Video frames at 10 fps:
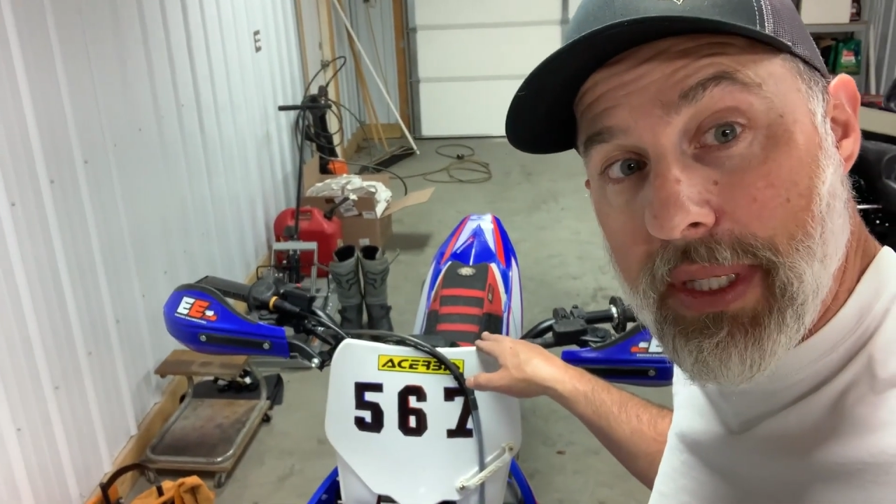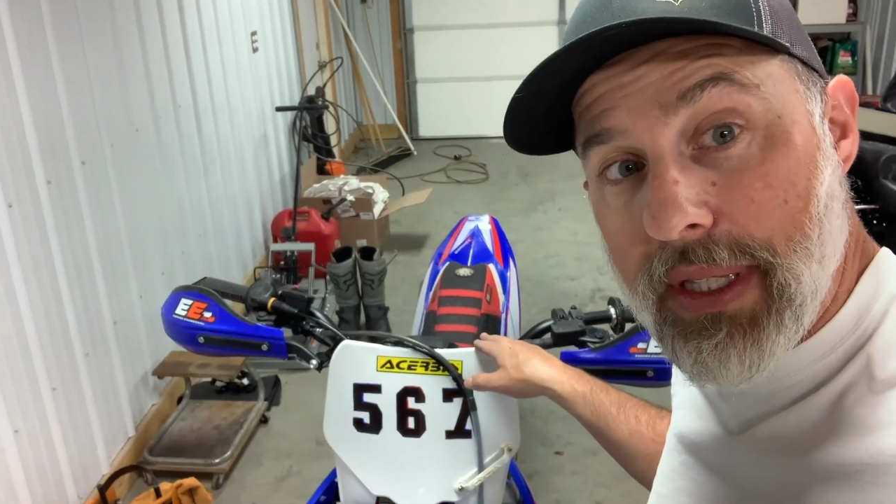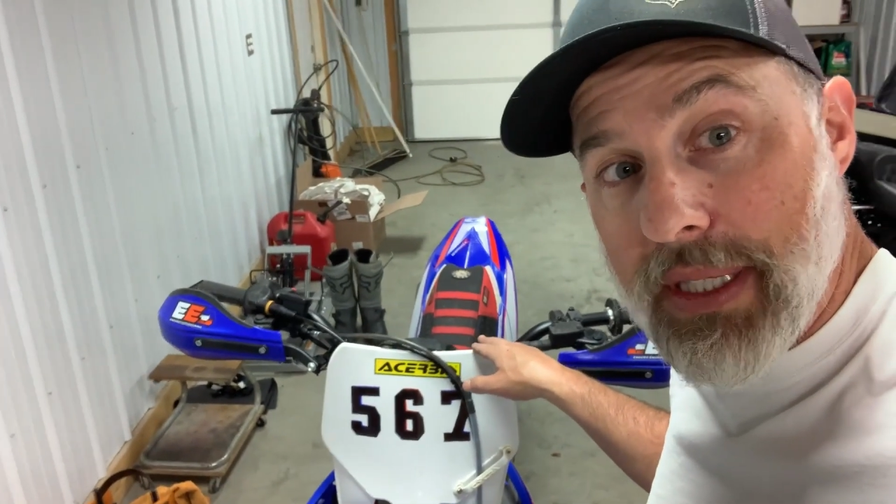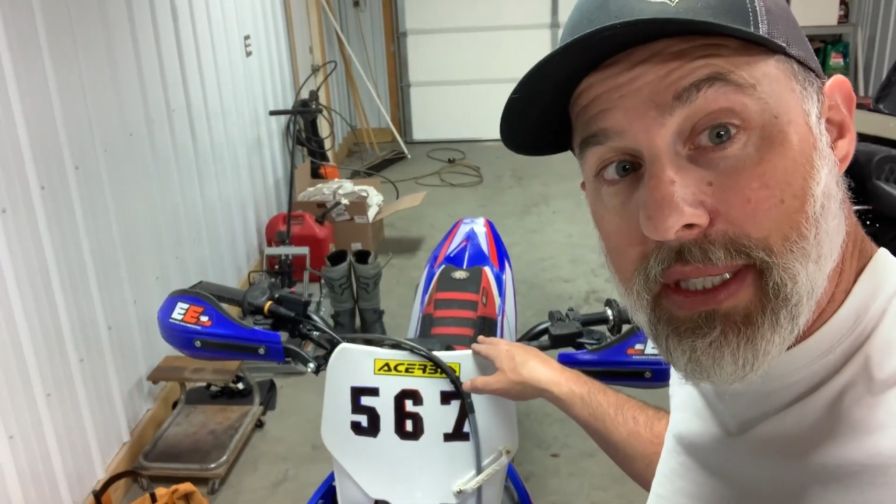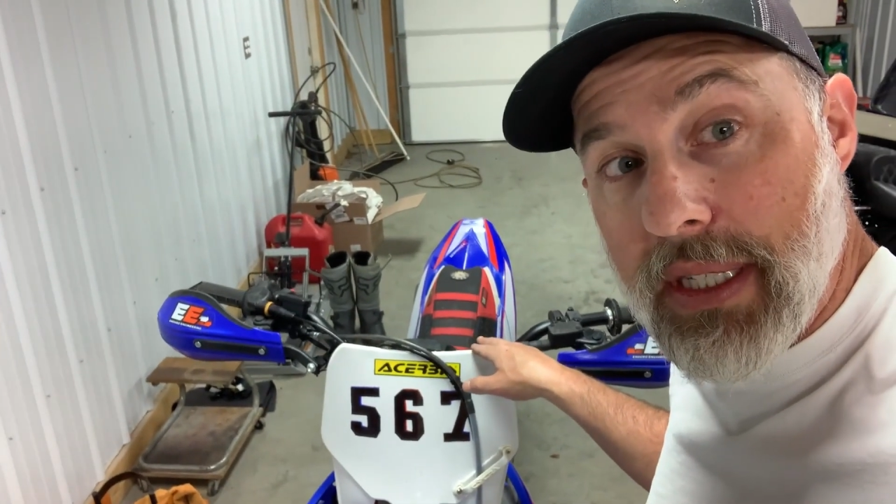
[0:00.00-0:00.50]
but
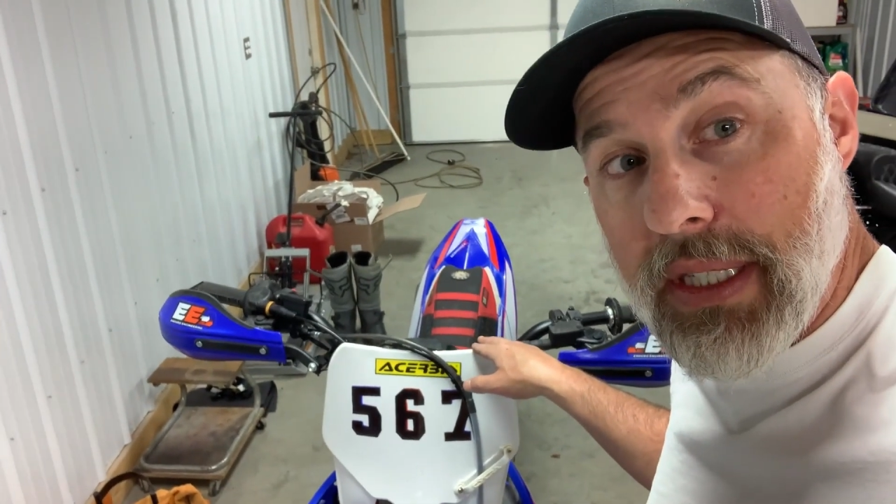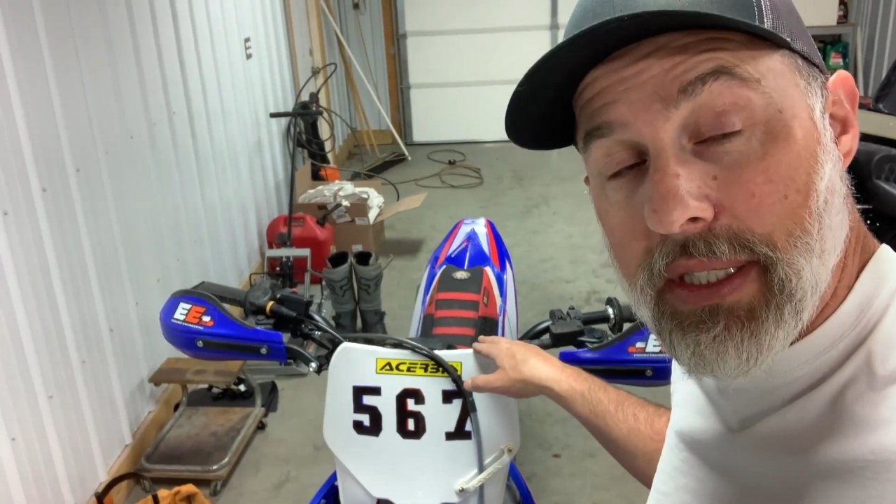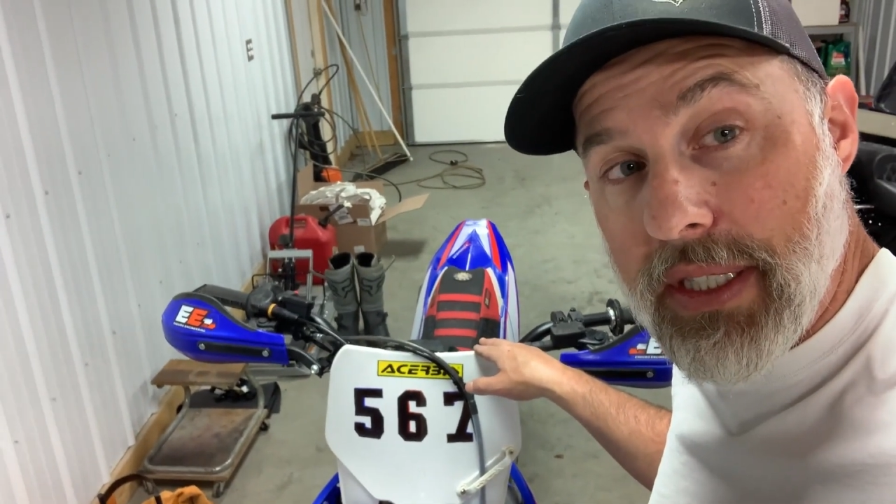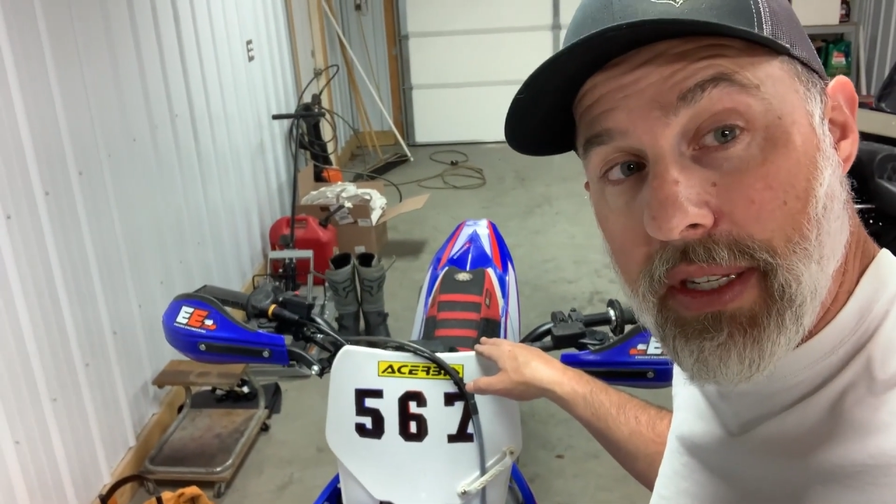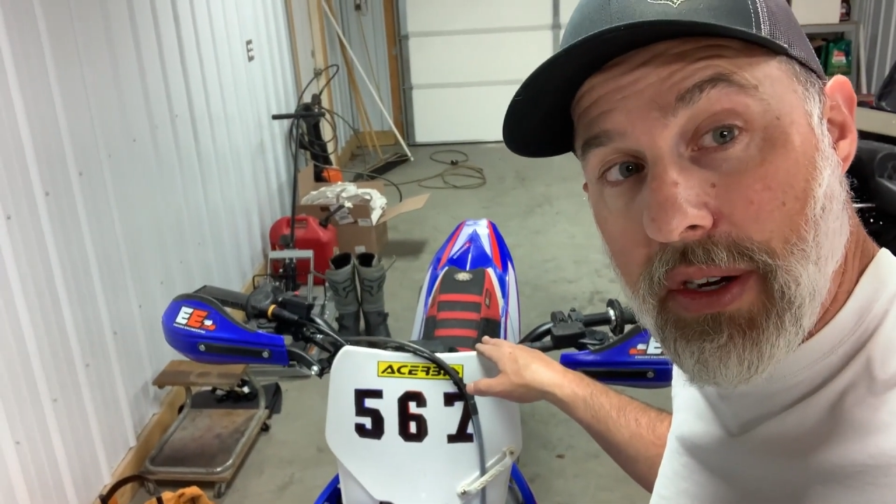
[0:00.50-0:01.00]
this
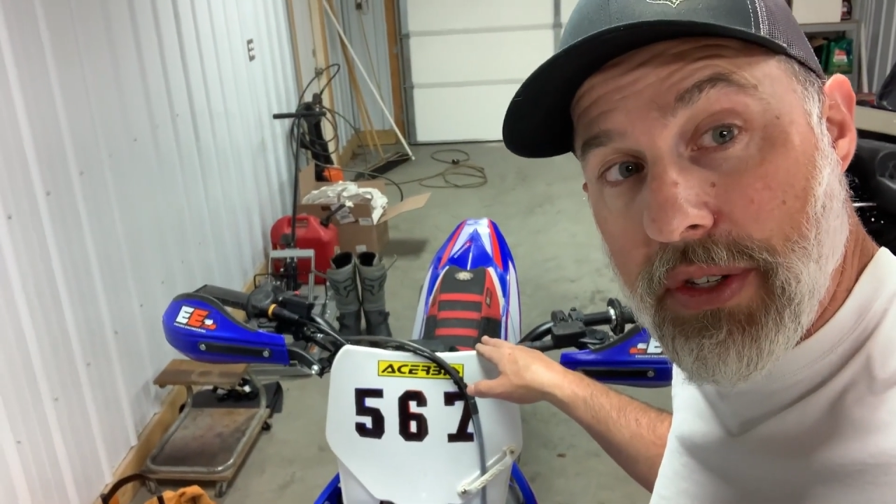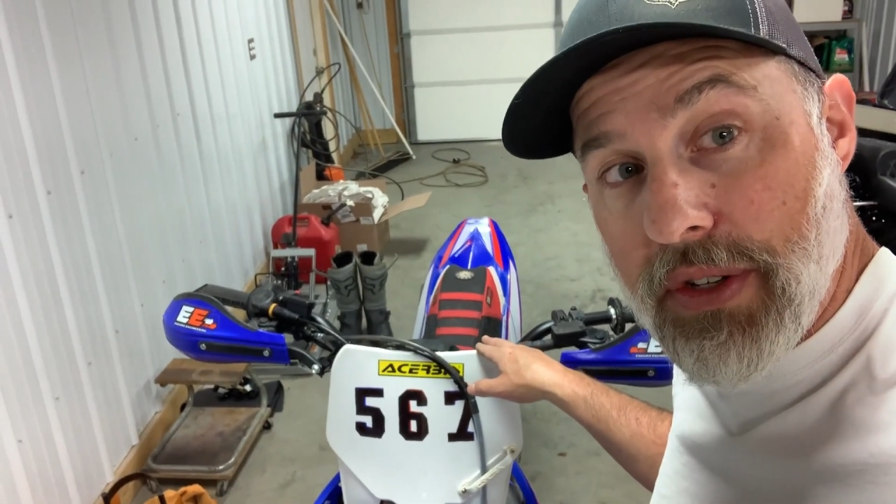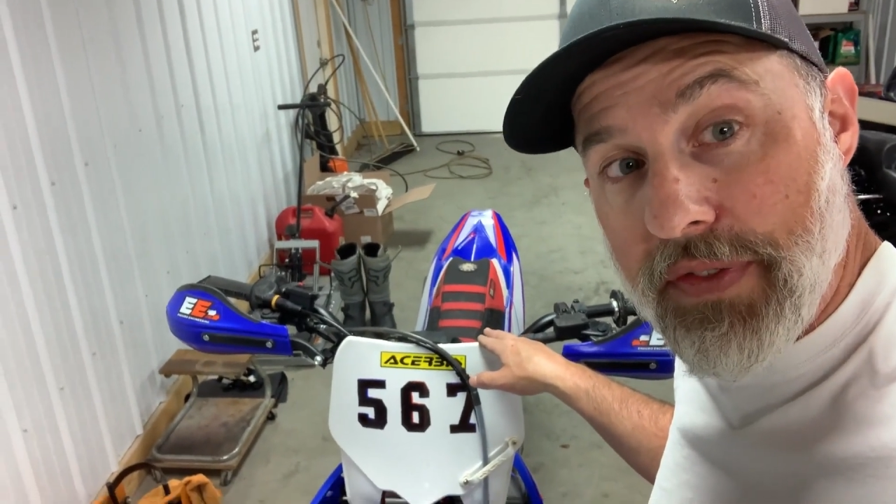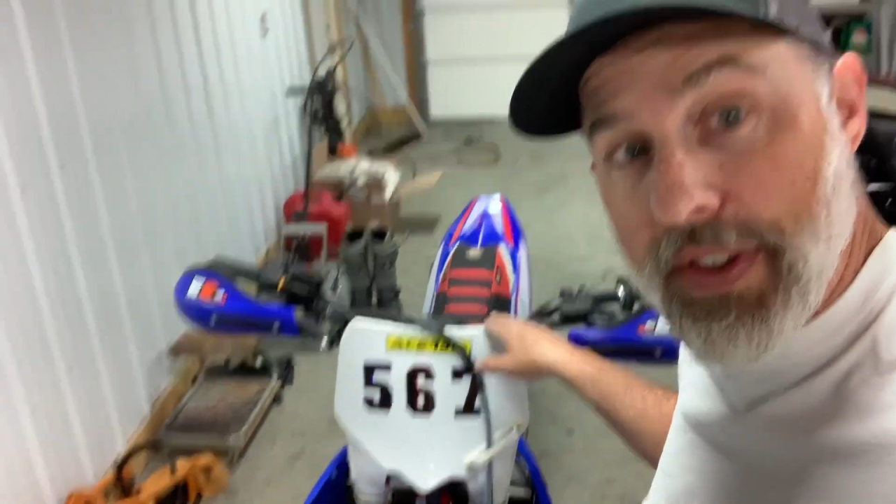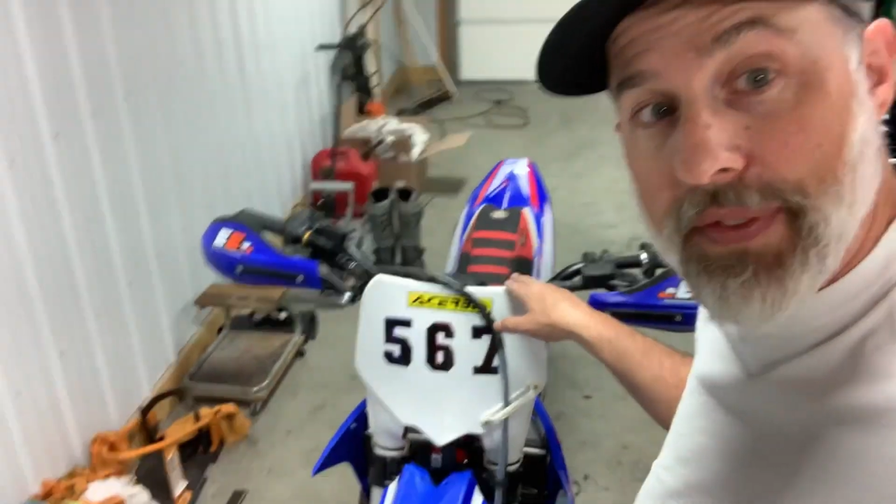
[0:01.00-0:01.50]

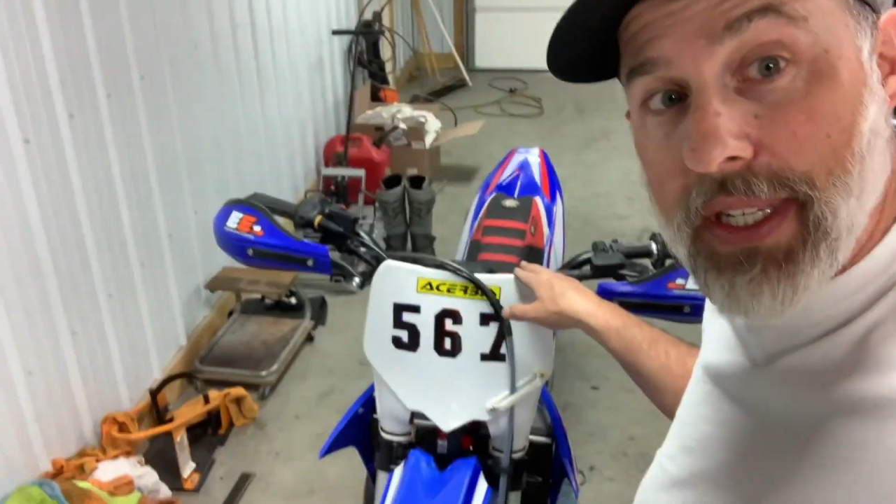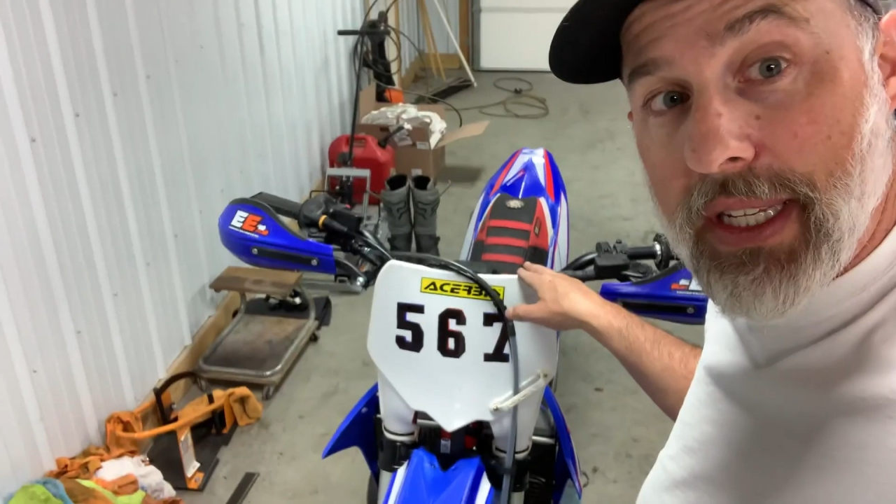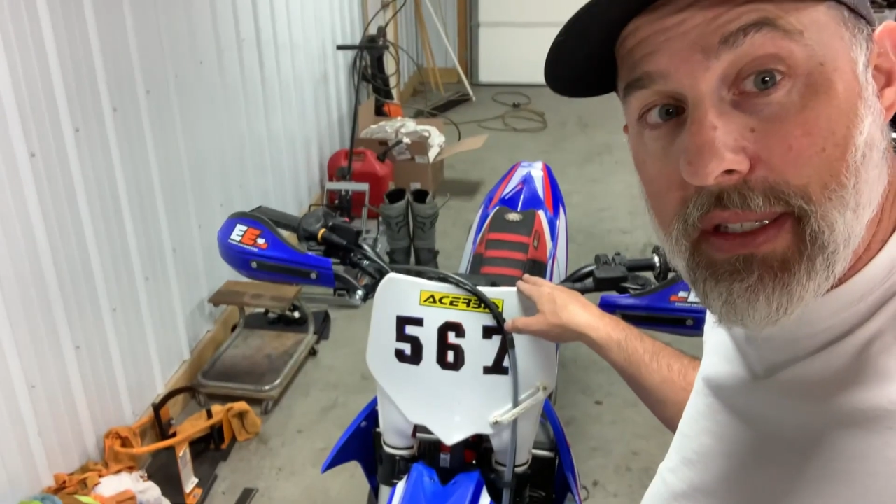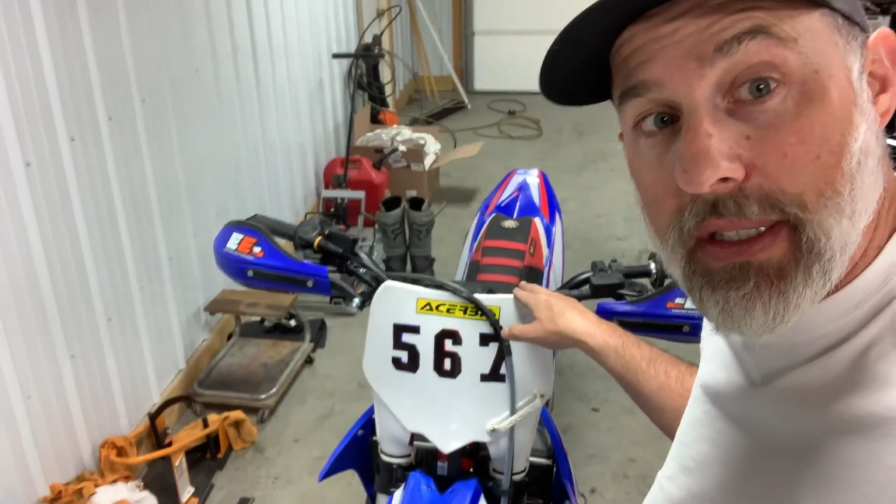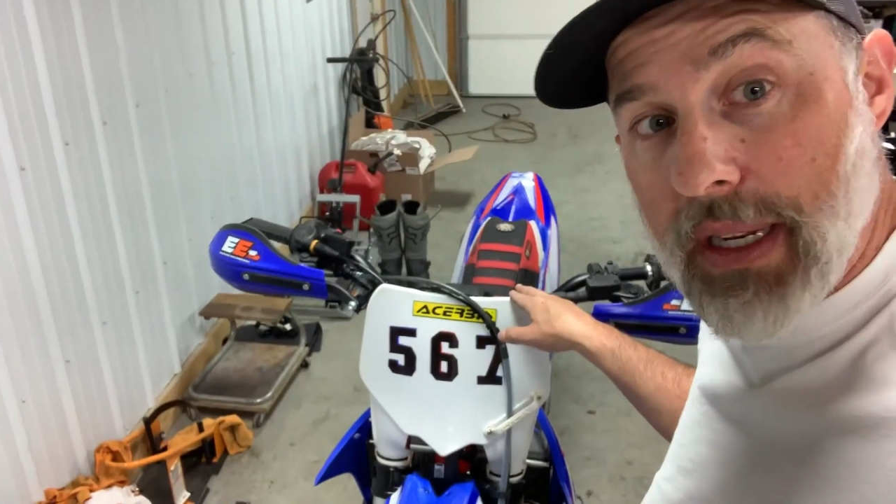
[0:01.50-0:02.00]

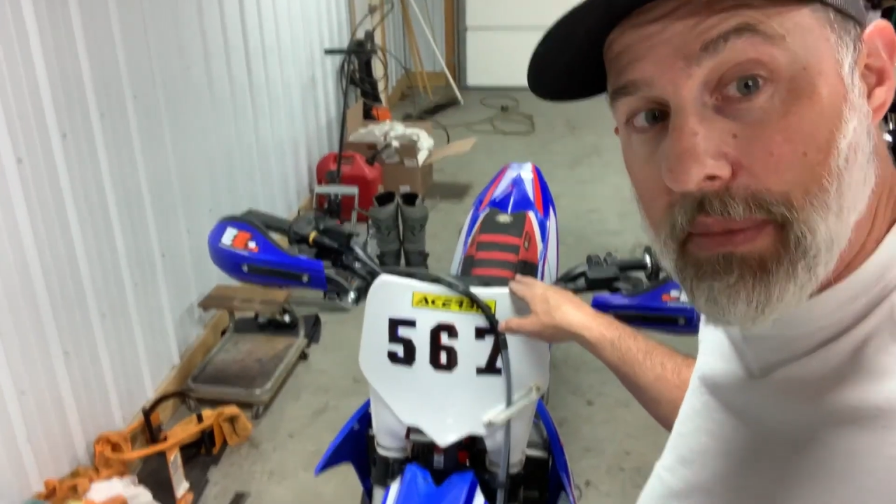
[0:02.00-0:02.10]
CR250